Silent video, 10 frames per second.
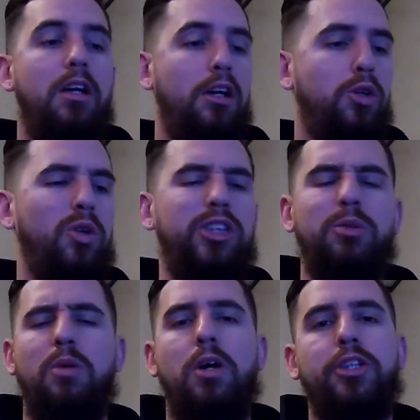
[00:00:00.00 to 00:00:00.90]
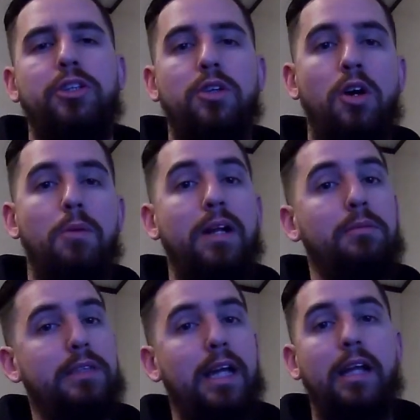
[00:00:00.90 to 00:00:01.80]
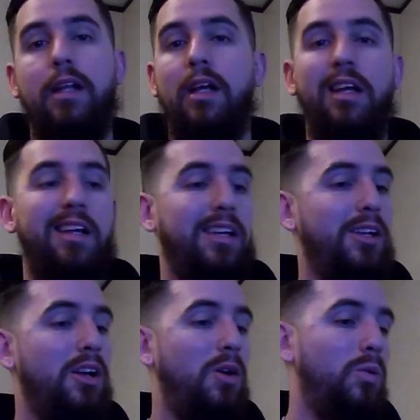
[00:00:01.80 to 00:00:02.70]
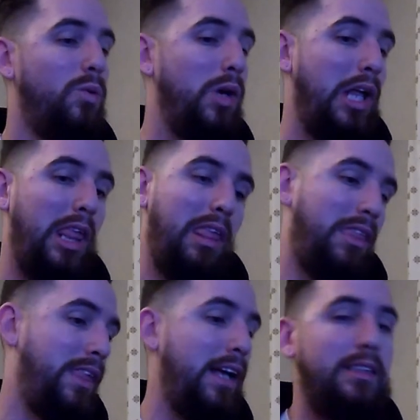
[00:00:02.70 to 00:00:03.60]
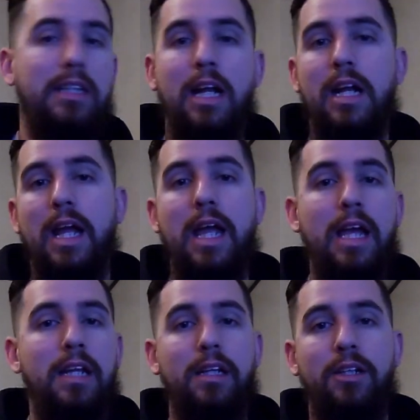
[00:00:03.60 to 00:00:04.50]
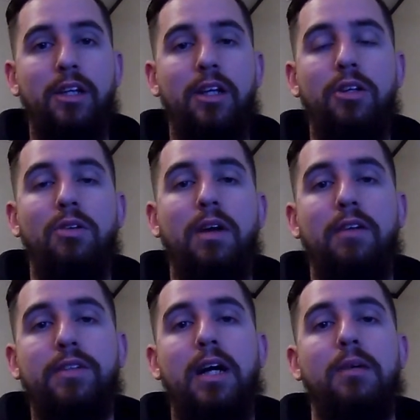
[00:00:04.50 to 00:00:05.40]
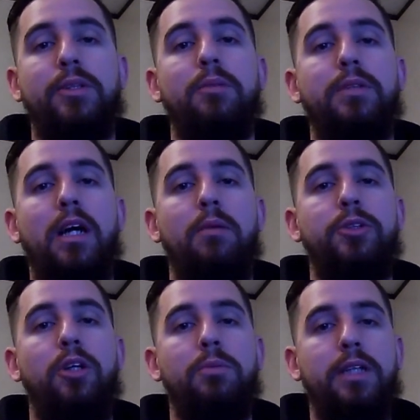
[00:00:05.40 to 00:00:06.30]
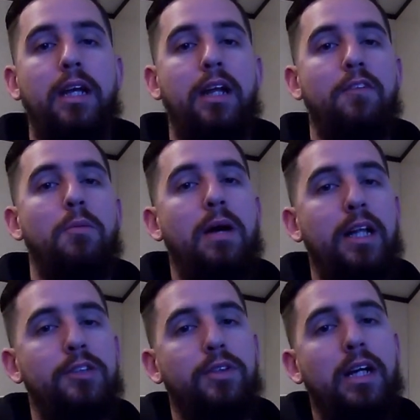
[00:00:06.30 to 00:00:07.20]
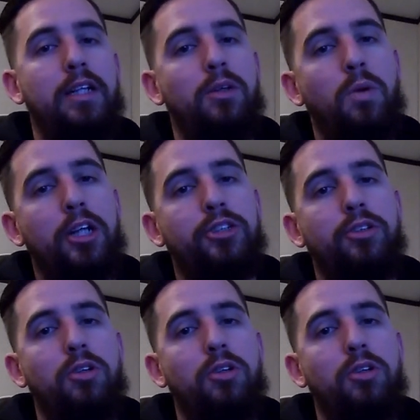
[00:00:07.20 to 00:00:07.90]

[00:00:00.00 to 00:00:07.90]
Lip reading: Of course you want to wash your car, but I'm saying, things get out of hand and you don't have time sometimes. You know what I'm saying? Everybody's forgot to wash their